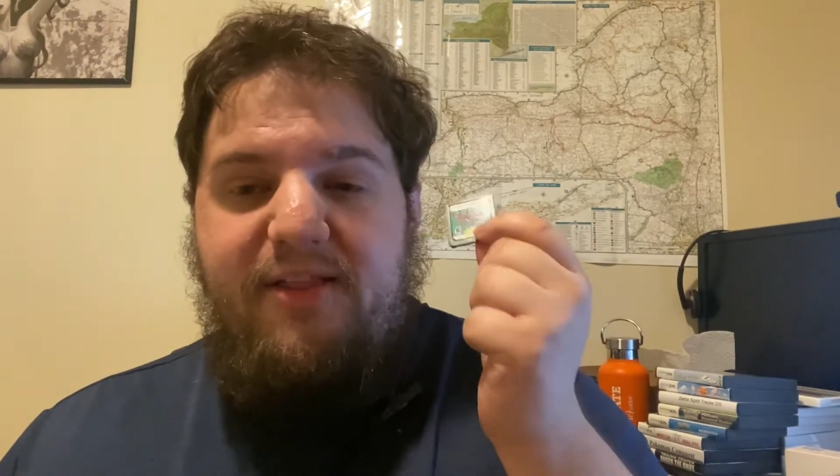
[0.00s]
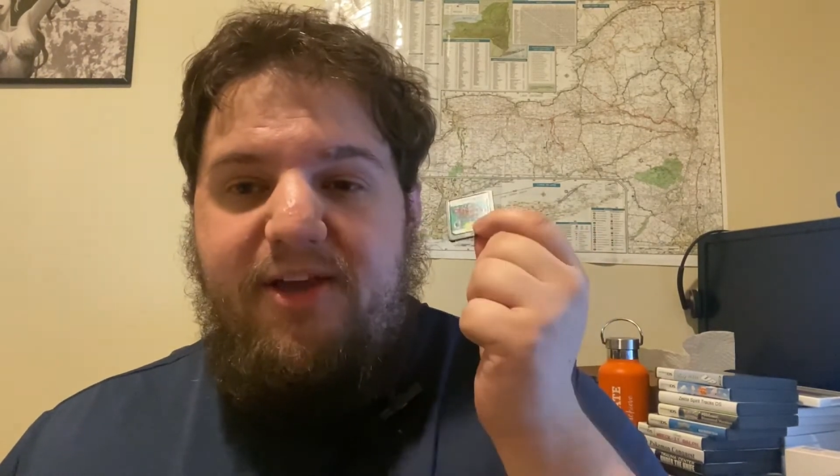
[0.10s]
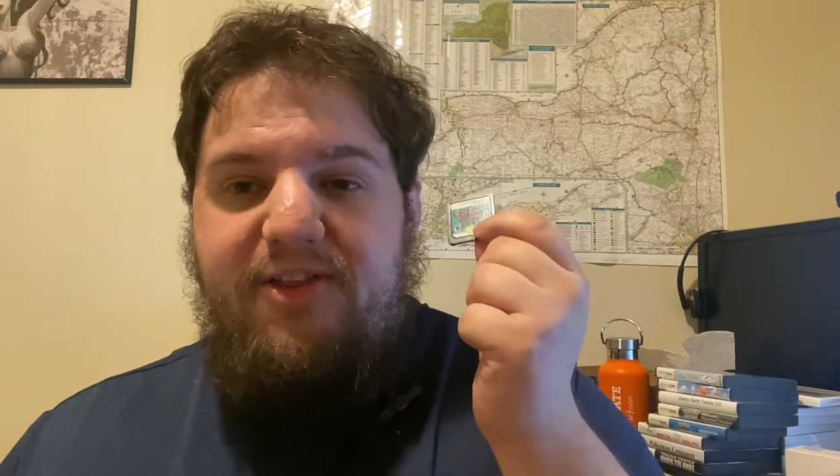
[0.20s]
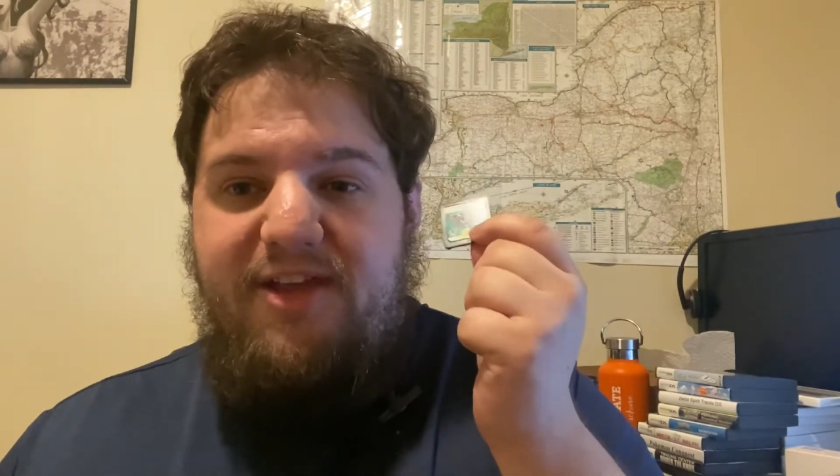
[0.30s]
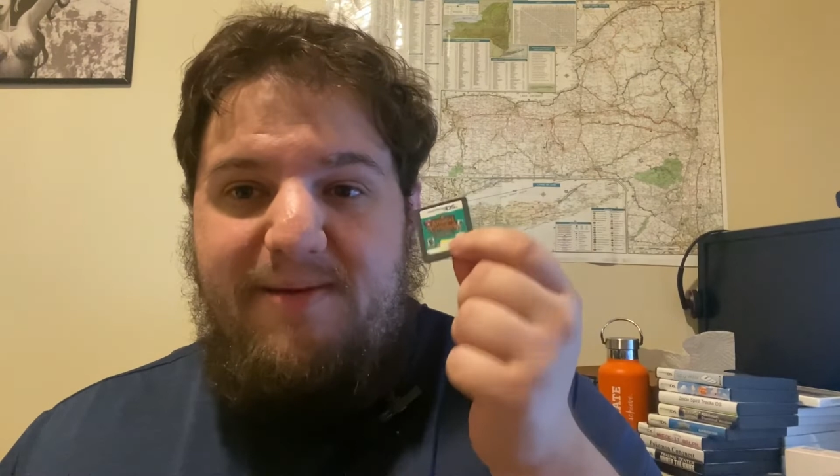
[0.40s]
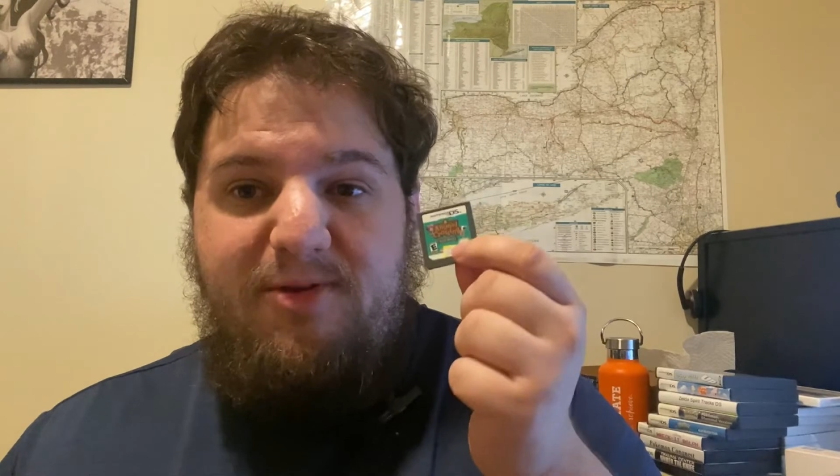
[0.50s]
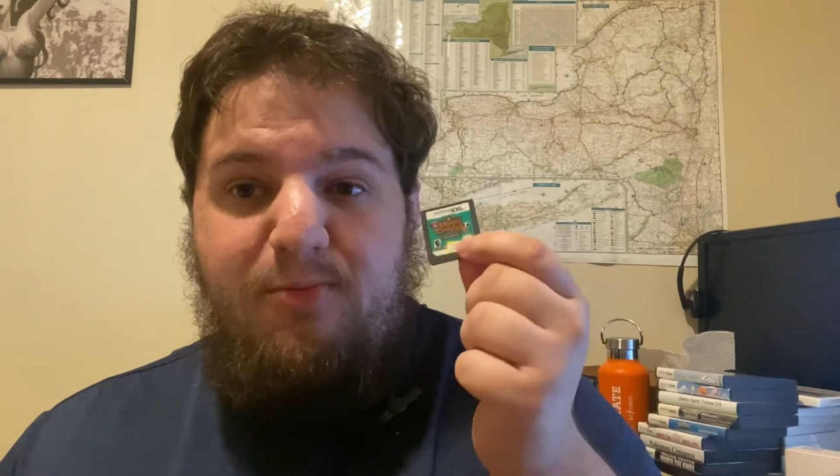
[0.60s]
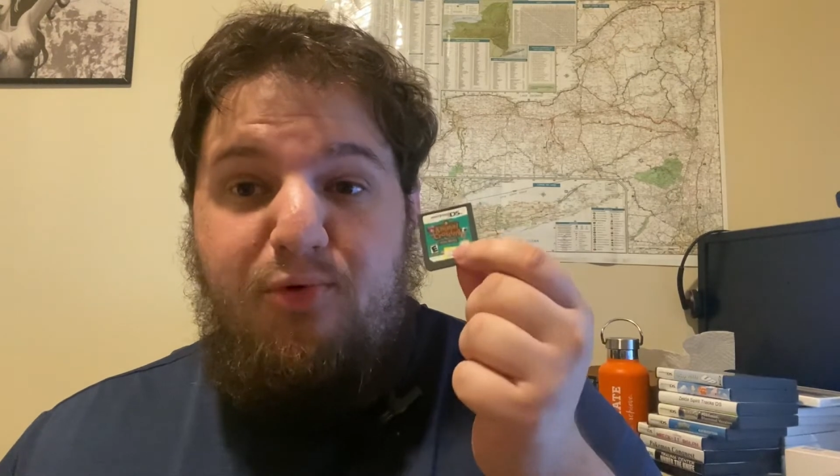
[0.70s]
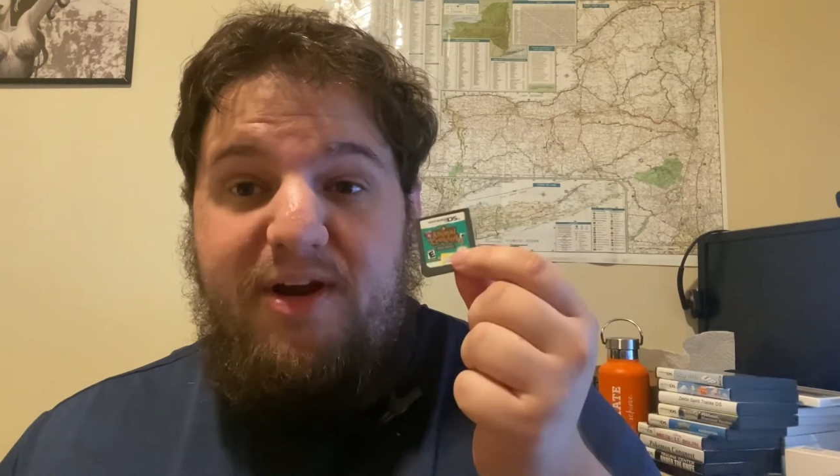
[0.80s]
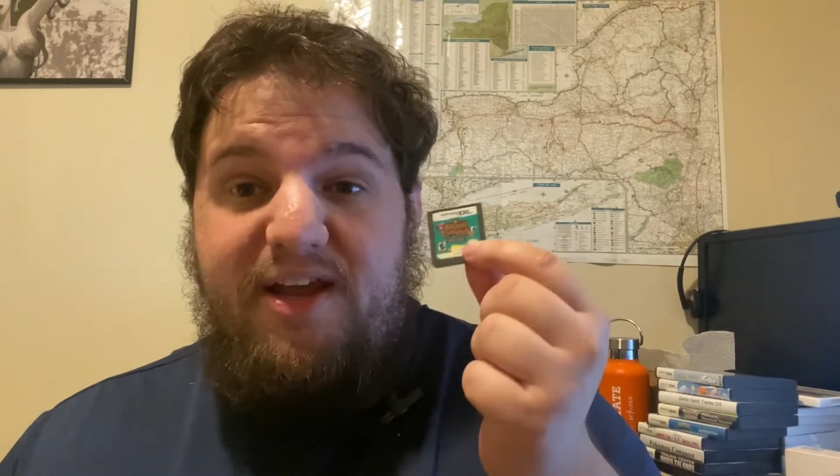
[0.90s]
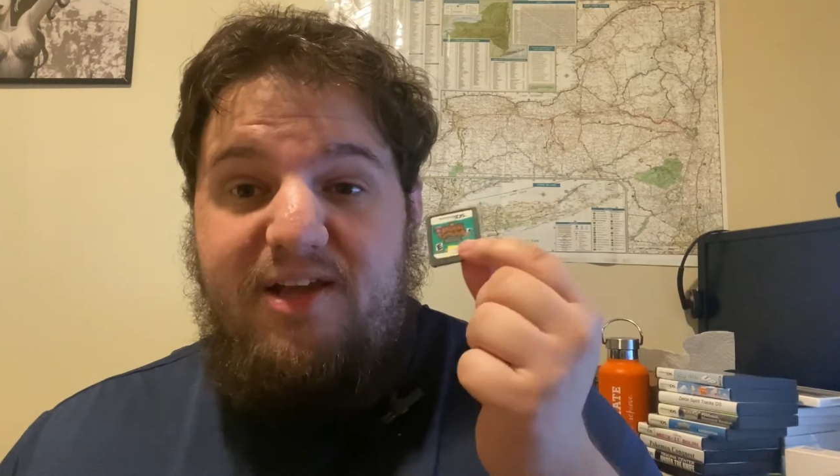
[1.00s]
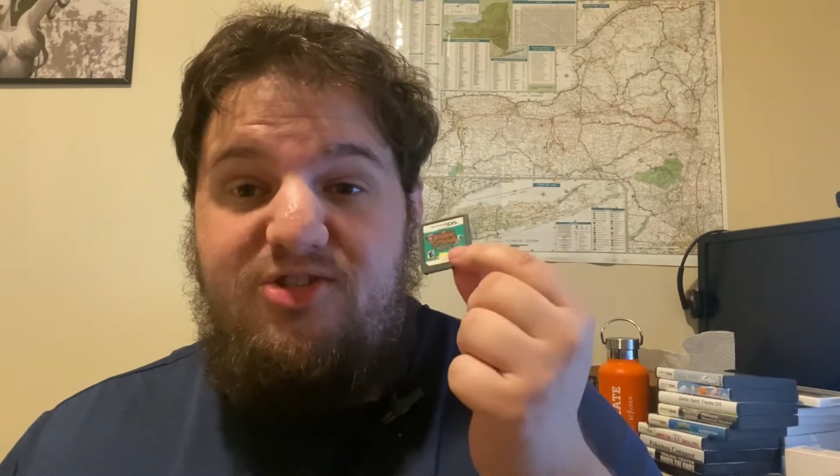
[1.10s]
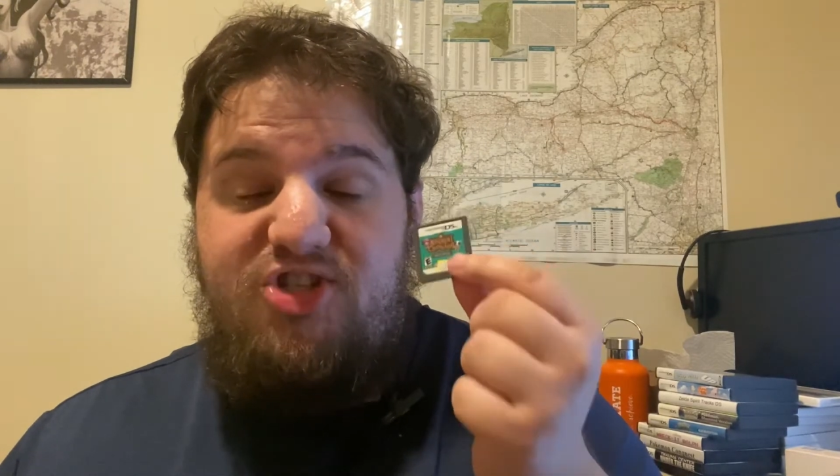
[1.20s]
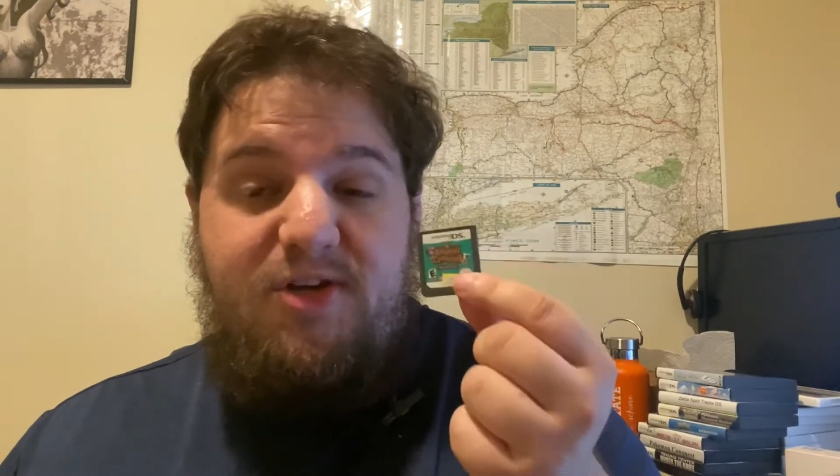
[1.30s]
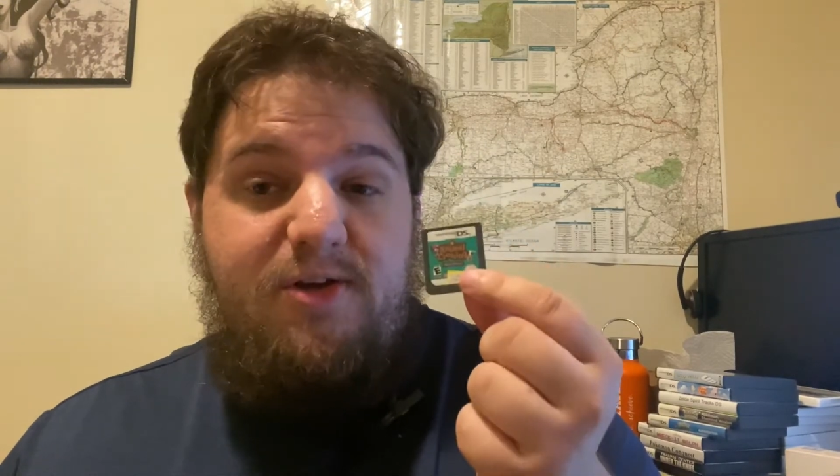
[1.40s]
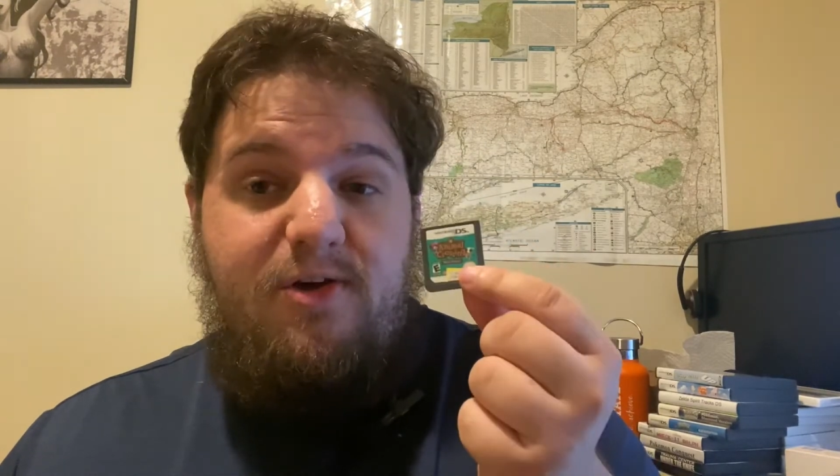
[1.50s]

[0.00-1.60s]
Like the GameCube one had a cheat